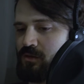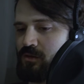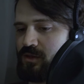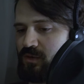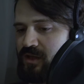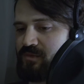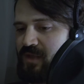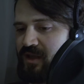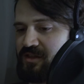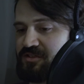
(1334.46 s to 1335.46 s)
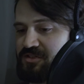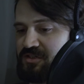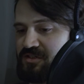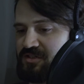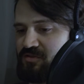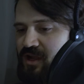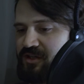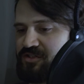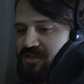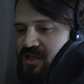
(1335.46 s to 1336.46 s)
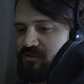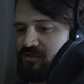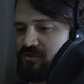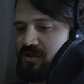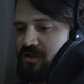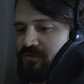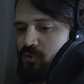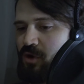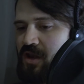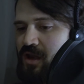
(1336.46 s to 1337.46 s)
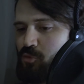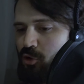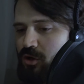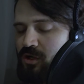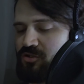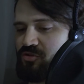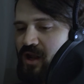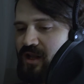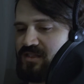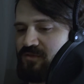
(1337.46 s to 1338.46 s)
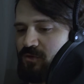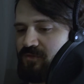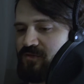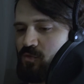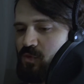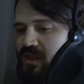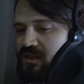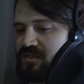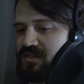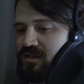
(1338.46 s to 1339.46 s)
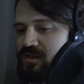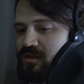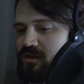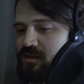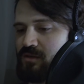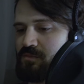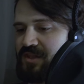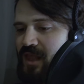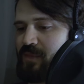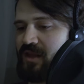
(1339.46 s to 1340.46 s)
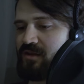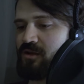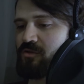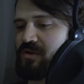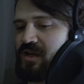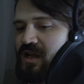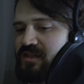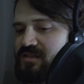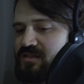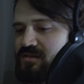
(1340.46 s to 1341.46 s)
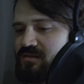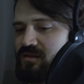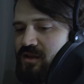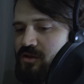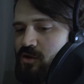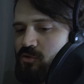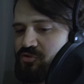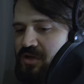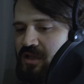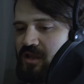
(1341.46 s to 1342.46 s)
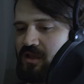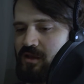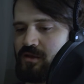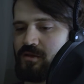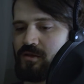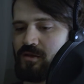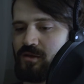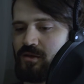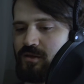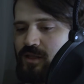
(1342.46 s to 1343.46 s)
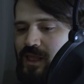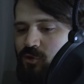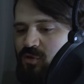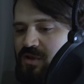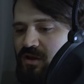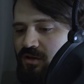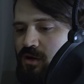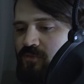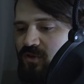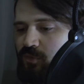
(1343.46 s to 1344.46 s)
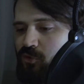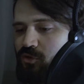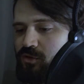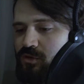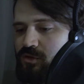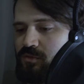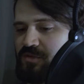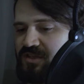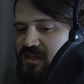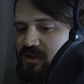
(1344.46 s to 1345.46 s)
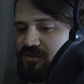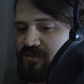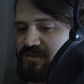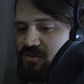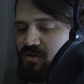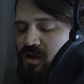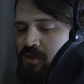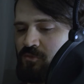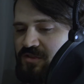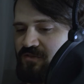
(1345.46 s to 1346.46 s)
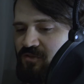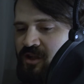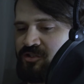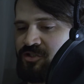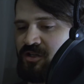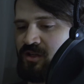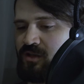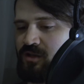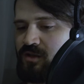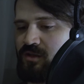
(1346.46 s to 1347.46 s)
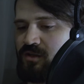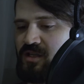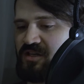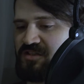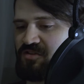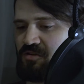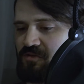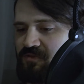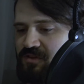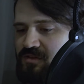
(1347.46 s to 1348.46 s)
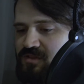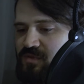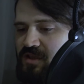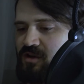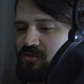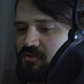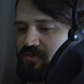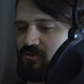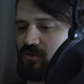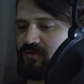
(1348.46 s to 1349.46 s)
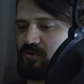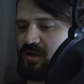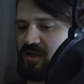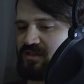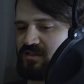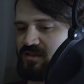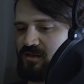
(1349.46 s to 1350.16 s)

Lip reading: With what he'd managed to scratch together, he could avoid any more contracts for a few weeks, but that meant hungry nights and no drinking. It would be uncomfortable, but the guilt of his crime was fresh. He deserved to be hungry for a few nights.